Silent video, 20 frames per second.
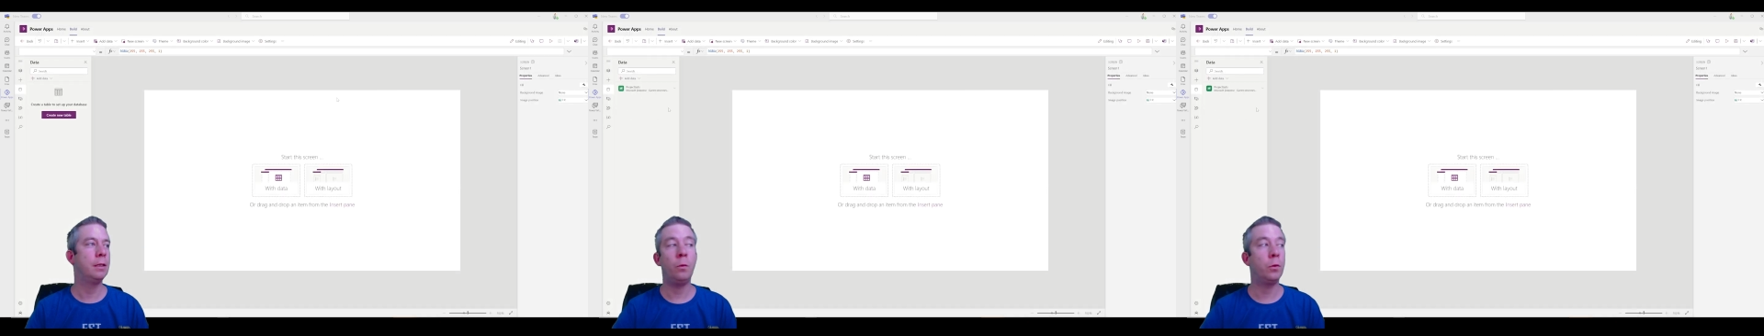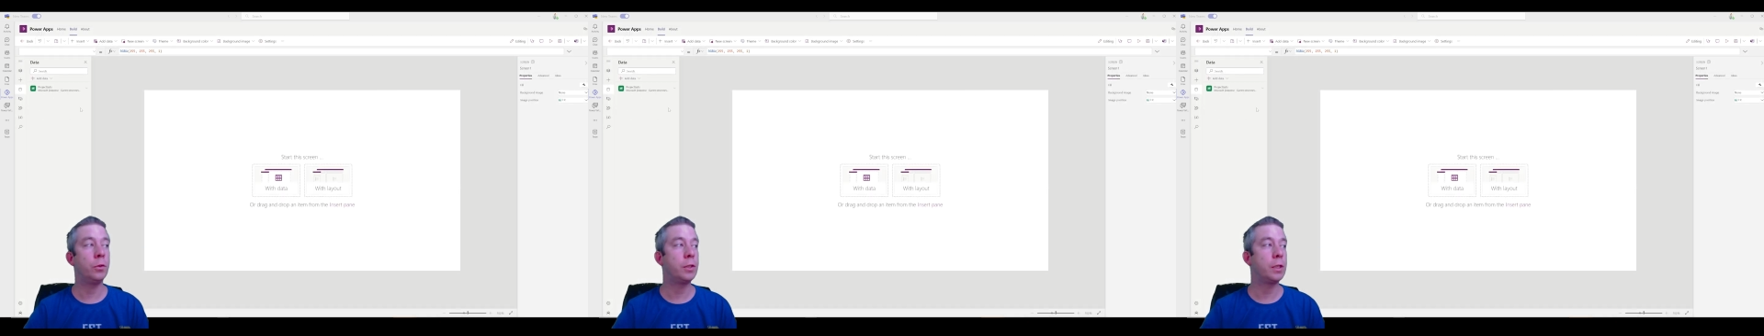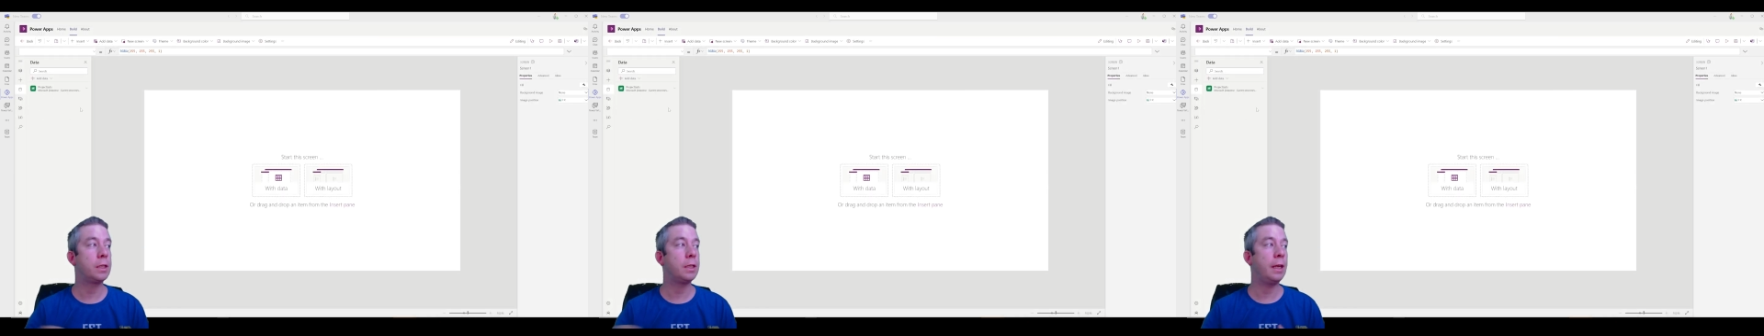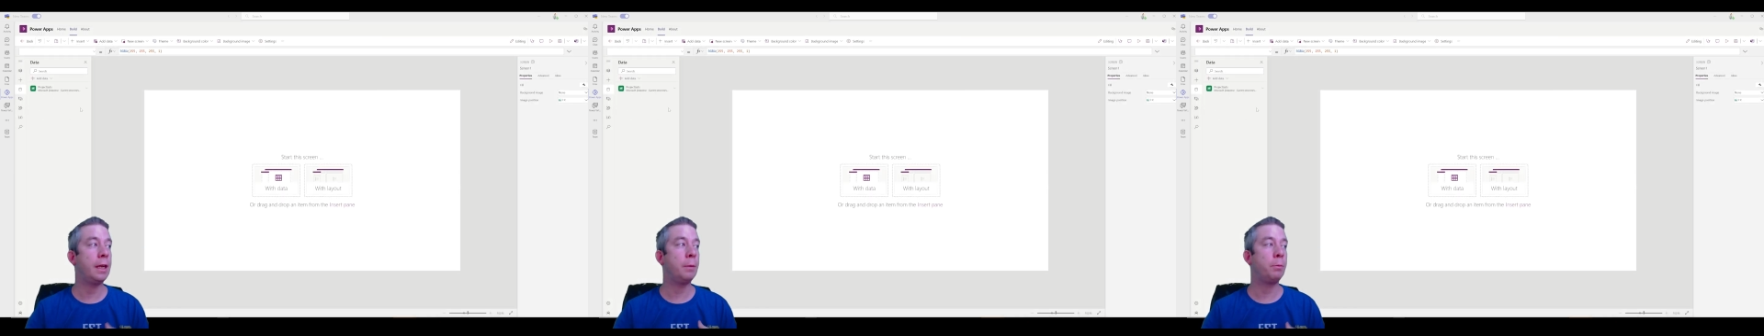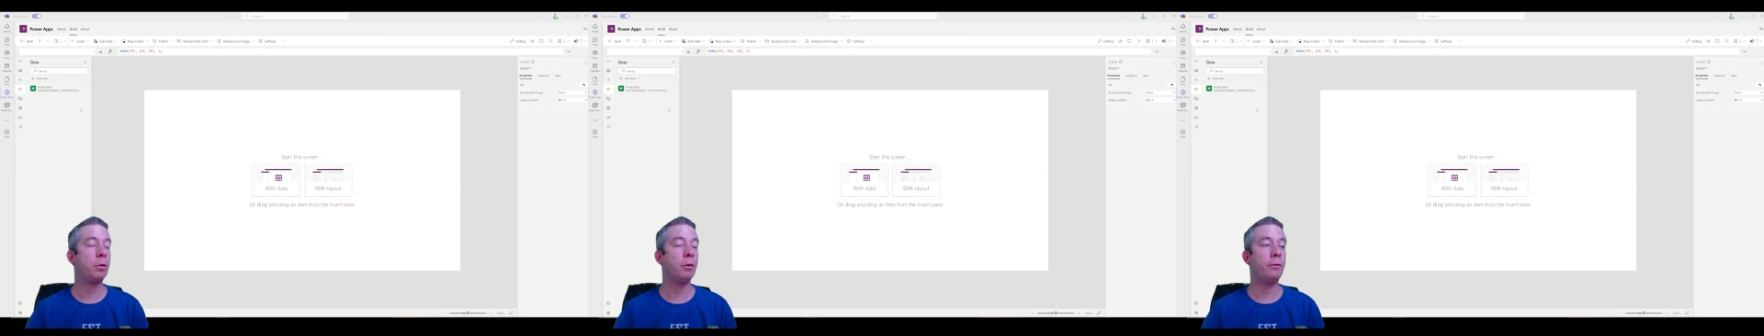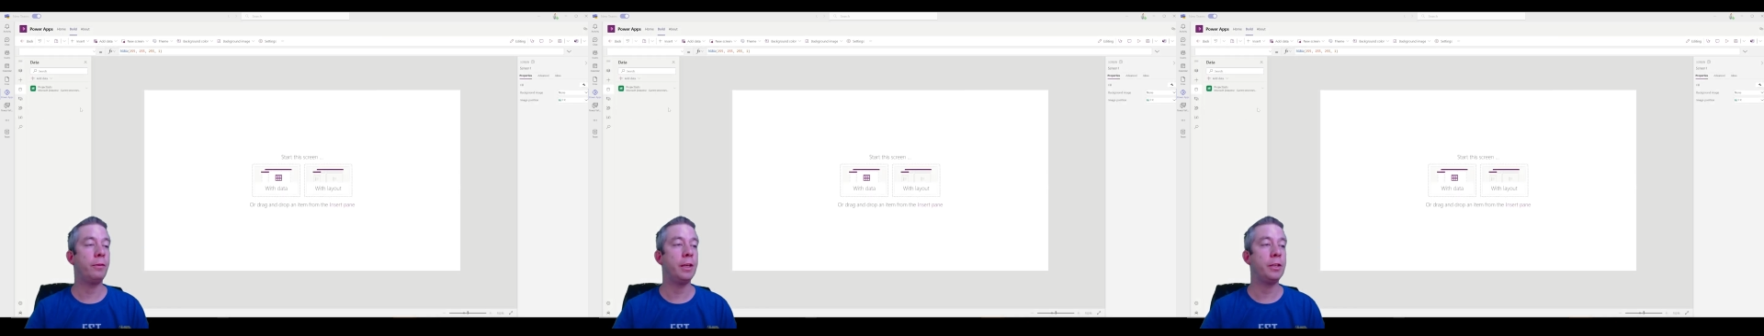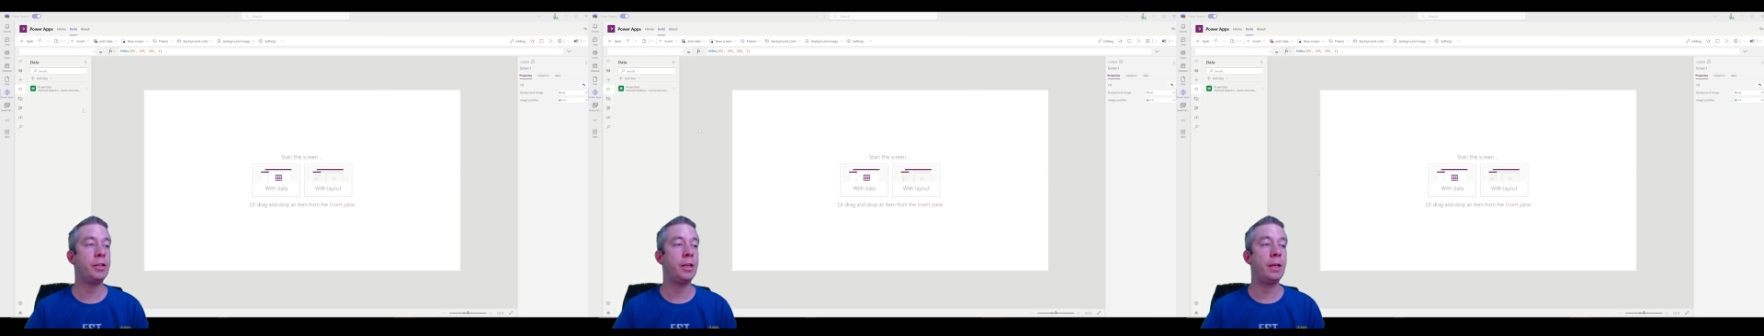We'll just let it
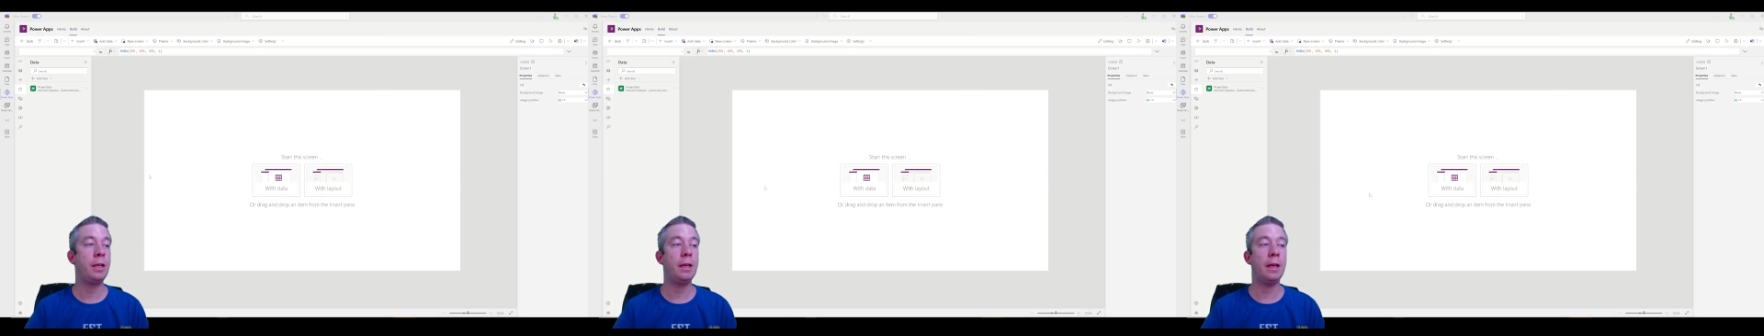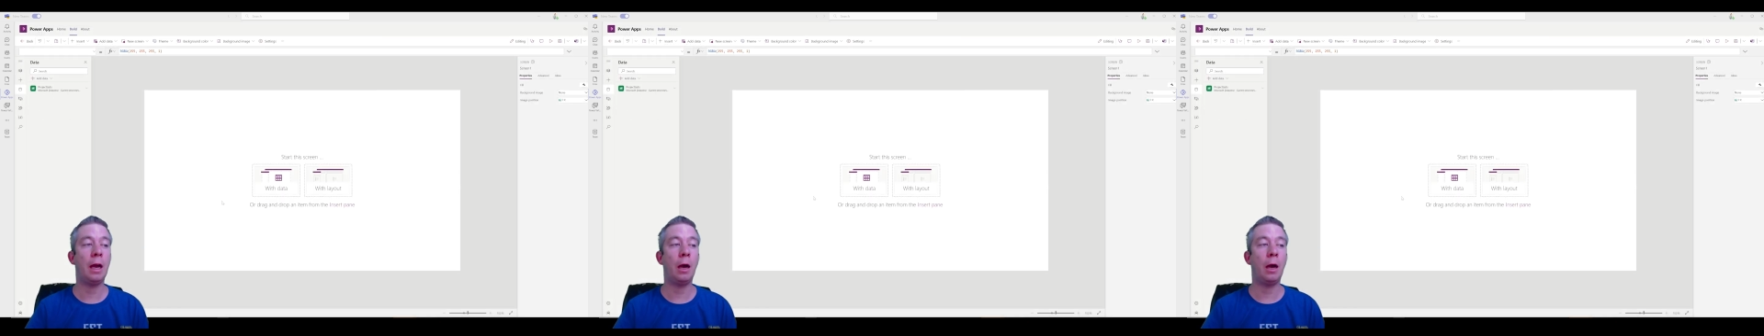provision.